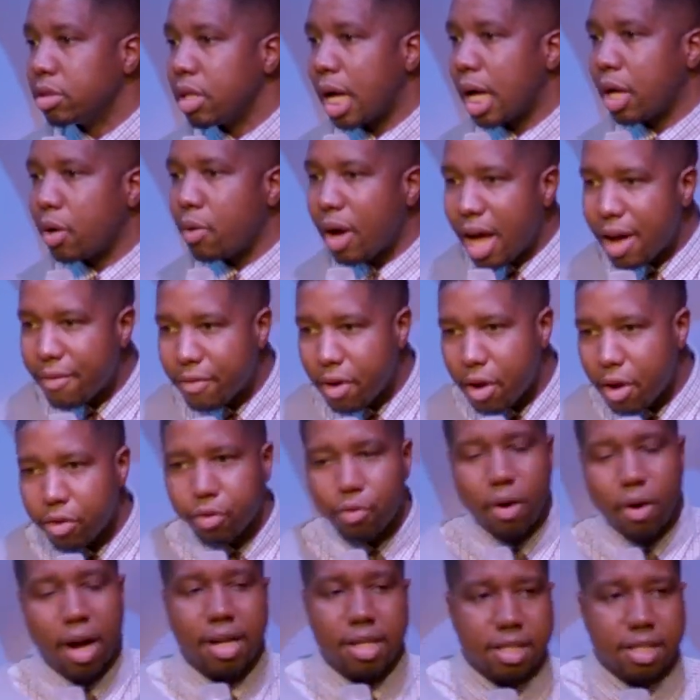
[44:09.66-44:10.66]
I don't have
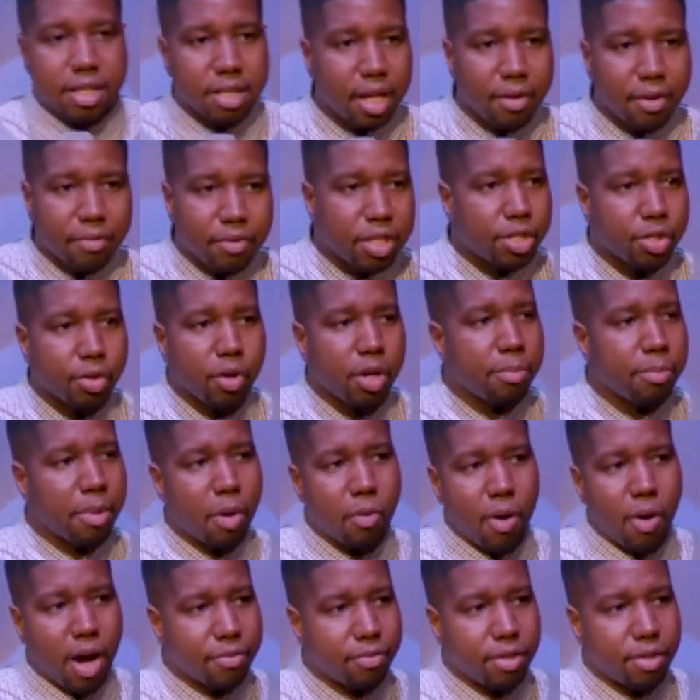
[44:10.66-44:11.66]
arthritis in every joint.
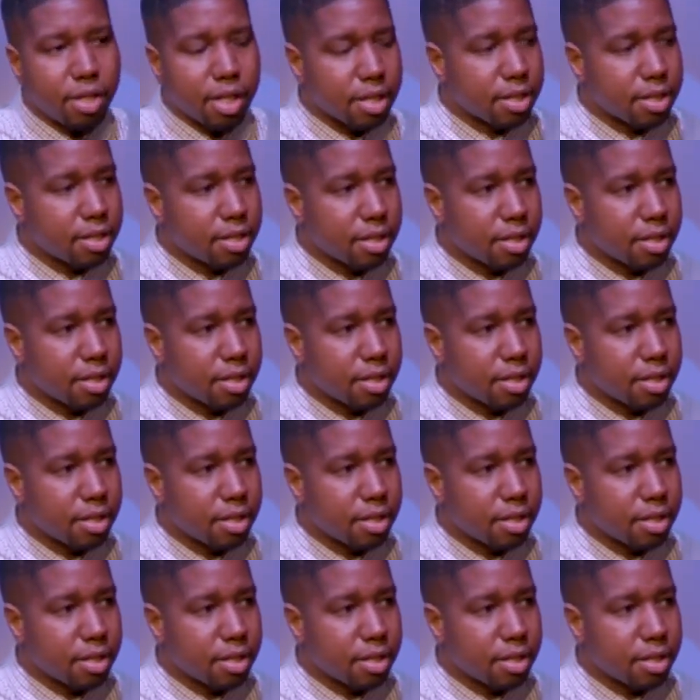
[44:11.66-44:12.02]
My wife does.